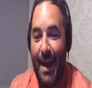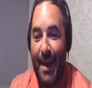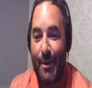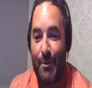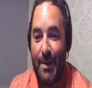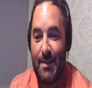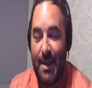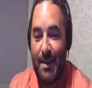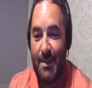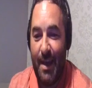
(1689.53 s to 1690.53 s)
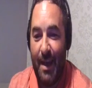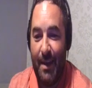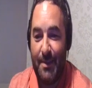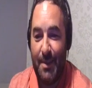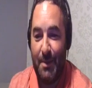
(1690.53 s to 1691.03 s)
Chris says, yeah,
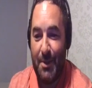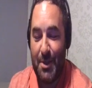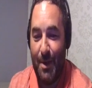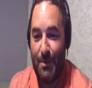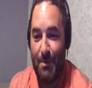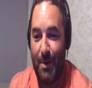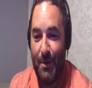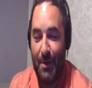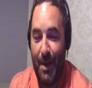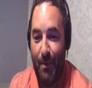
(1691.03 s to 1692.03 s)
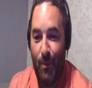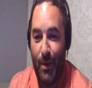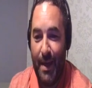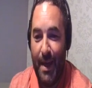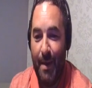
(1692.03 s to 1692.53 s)
let's do this show tomorrow night at
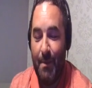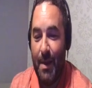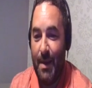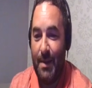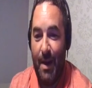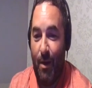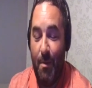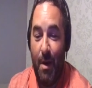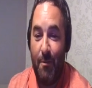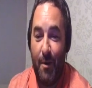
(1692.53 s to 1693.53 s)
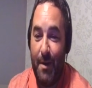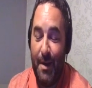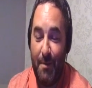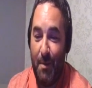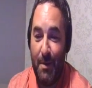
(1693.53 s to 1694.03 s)
1 a.m. Yeah, I'm all for
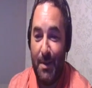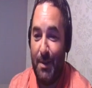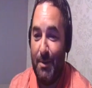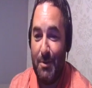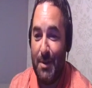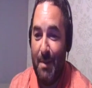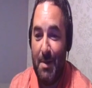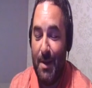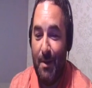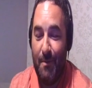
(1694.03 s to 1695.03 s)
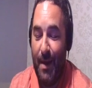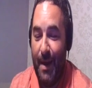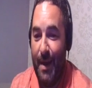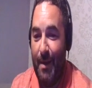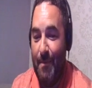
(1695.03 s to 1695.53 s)
it. If you want to do it, just let me know,
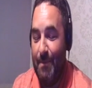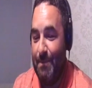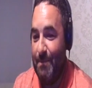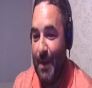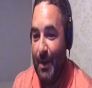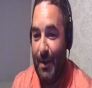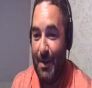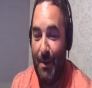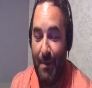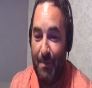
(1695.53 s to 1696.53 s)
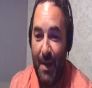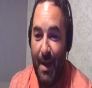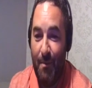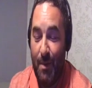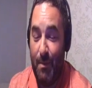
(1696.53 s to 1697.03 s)
and I'll do it.
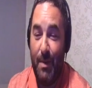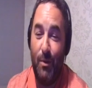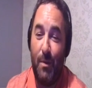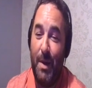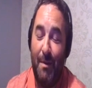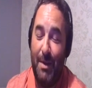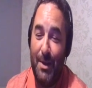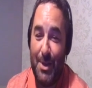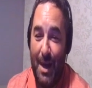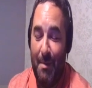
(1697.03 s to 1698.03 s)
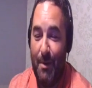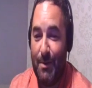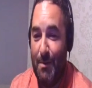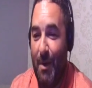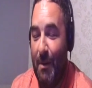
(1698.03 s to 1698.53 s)
We'll have a little chat about
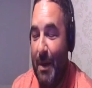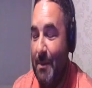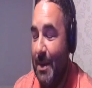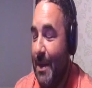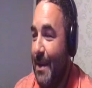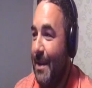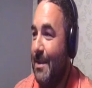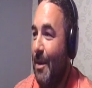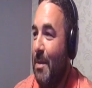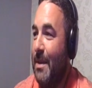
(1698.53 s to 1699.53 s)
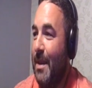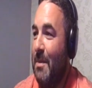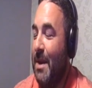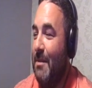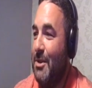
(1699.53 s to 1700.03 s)
it tomorrow anyway. It's no big deal.
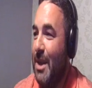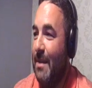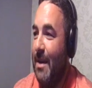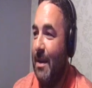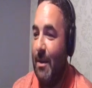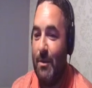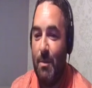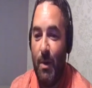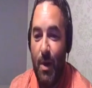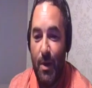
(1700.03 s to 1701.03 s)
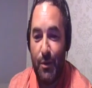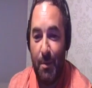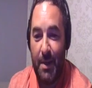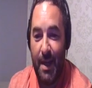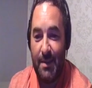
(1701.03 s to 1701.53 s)
We can have a chat at 10 o'clock tomorrow.
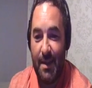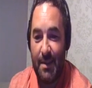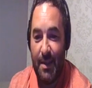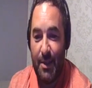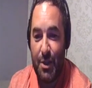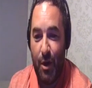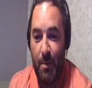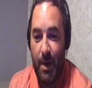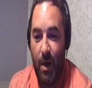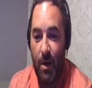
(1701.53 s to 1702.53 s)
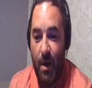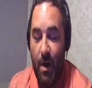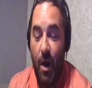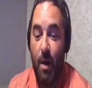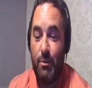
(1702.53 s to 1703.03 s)
Somebody else says, can this show be longer?
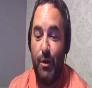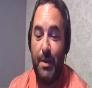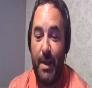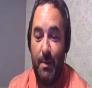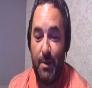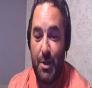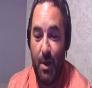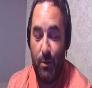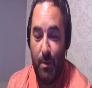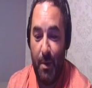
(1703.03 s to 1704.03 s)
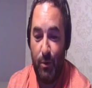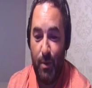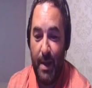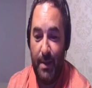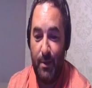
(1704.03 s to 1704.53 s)
I'm trying to keep the show to about
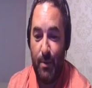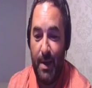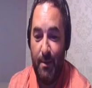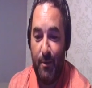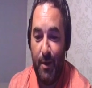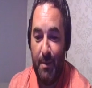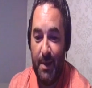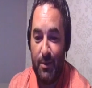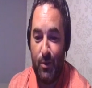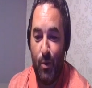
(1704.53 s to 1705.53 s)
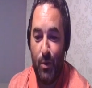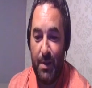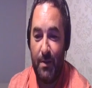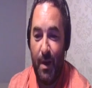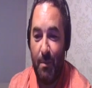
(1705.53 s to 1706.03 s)
20, 25 minutes,
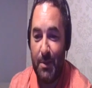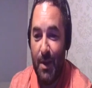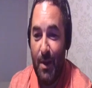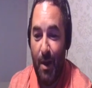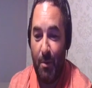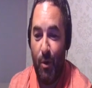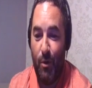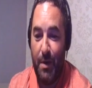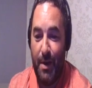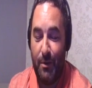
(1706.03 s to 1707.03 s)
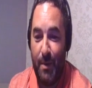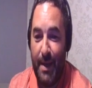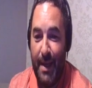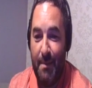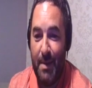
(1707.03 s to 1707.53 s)
30 tops. I'm currently on
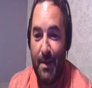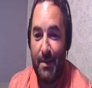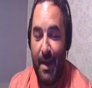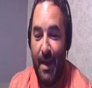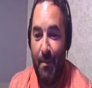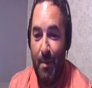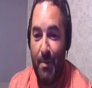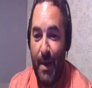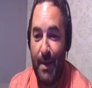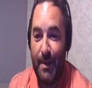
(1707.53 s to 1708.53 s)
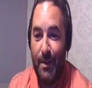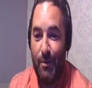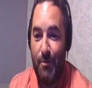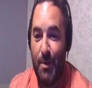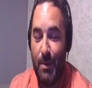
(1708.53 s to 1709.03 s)
28 minutes. I'm breaking
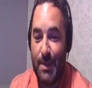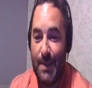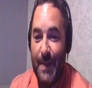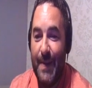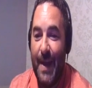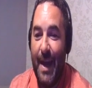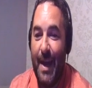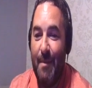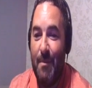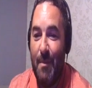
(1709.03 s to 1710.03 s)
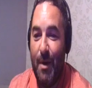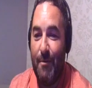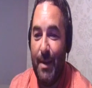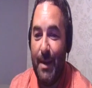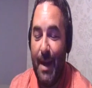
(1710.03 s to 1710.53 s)
the rules. I really am.